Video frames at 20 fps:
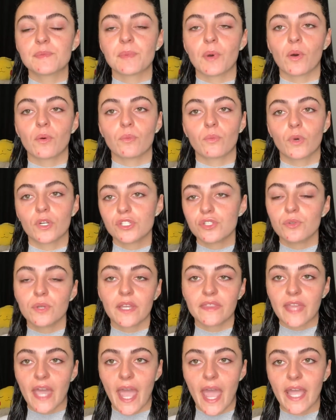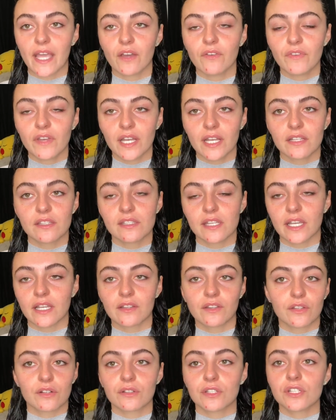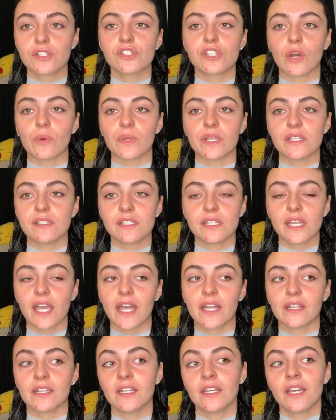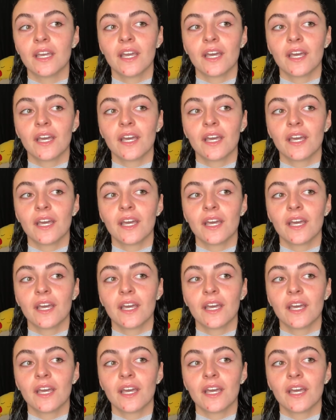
but once you get the hang of it, it's like literally so easy, and